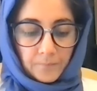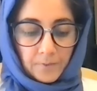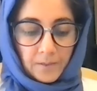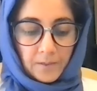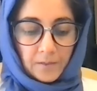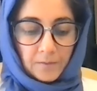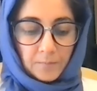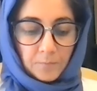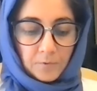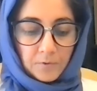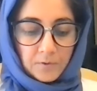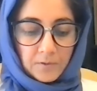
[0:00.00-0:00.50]

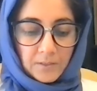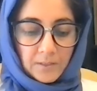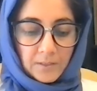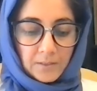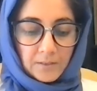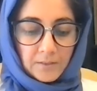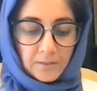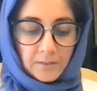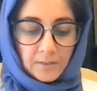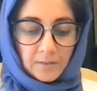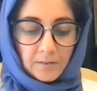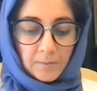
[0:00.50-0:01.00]
In
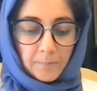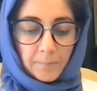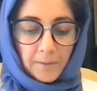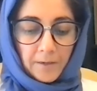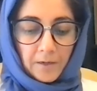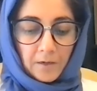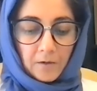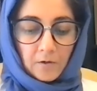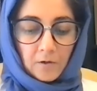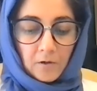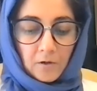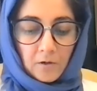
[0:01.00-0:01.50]
presenting the
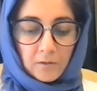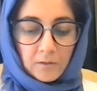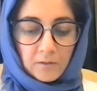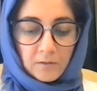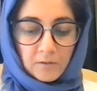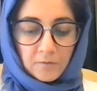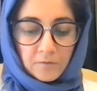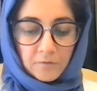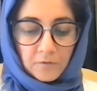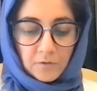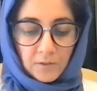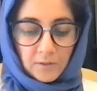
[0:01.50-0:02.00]
paragons
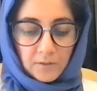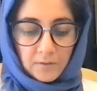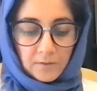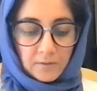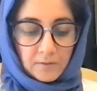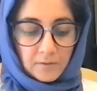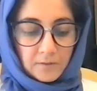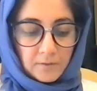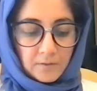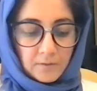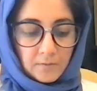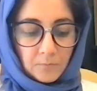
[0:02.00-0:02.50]
of
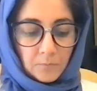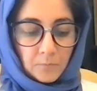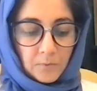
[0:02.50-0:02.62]
justice,